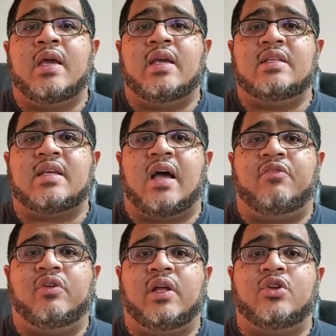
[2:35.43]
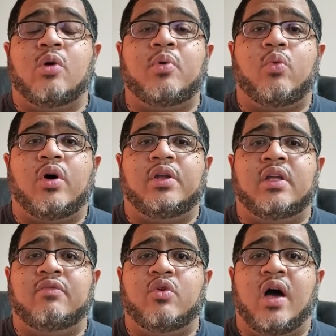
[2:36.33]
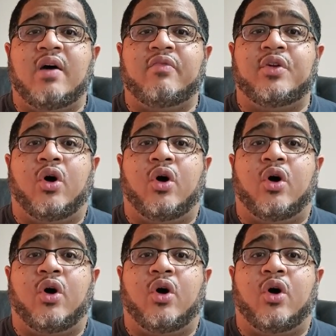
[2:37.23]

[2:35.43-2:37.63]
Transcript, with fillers: is I feel like number one, if you have an